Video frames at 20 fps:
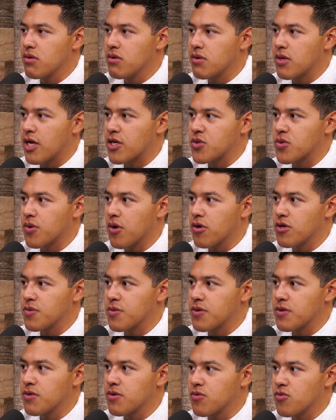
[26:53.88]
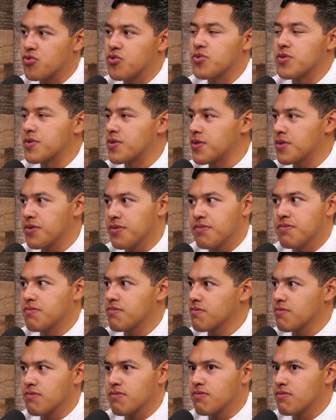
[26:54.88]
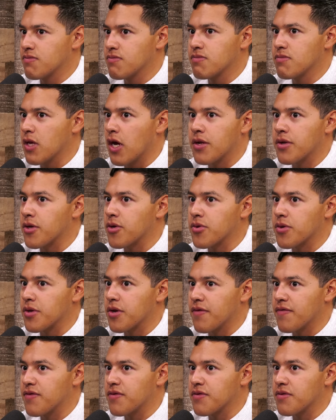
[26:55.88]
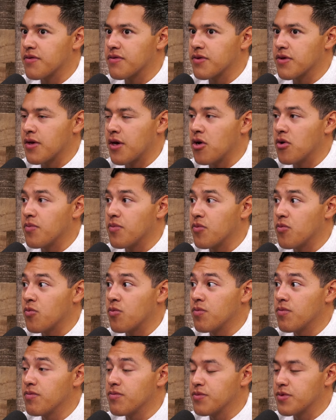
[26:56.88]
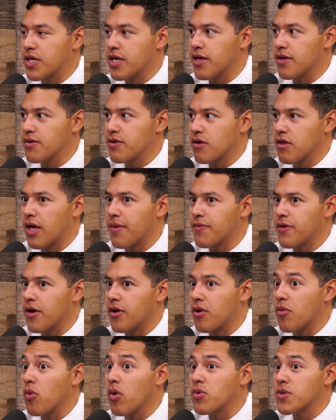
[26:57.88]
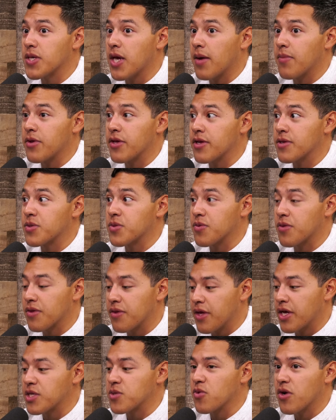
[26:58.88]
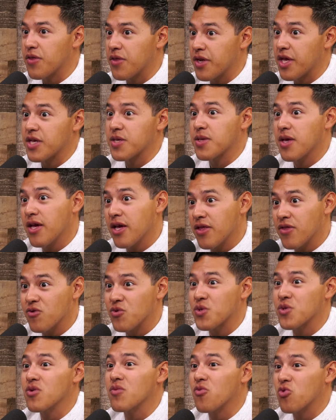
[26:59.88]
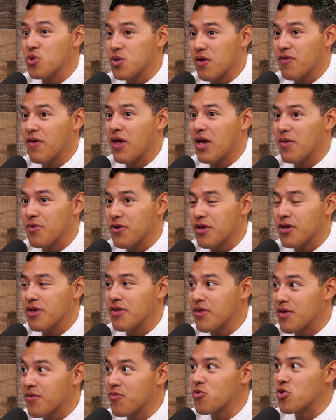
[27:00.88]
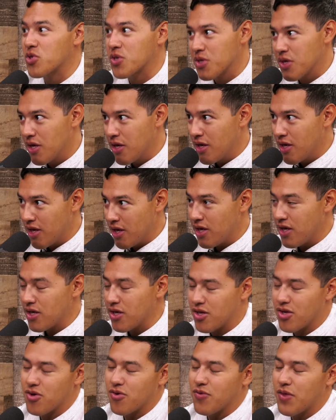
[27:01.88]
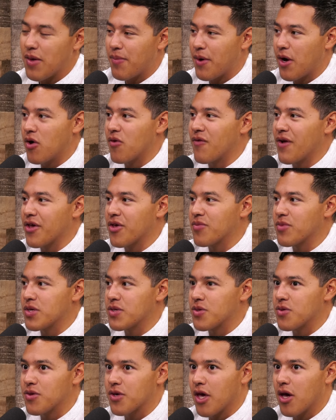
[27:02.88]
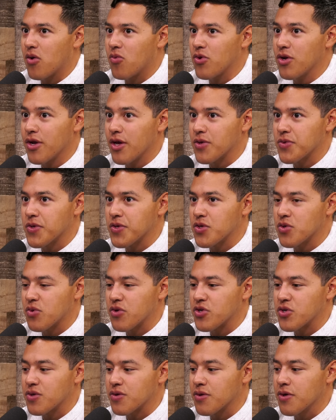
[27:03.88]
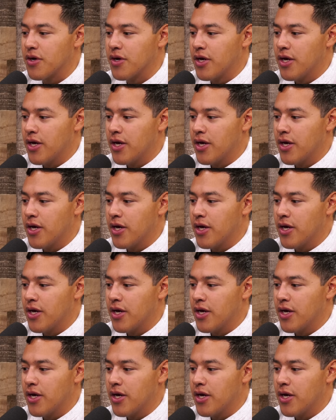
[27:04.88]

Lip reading: National Guardsmen, which was not nearly enough to help clamp down on what was happening. And so then that's why the next day there was still more stuff happening, and then which, you know, power vacuum led to the Kyle Rittenhouse situation.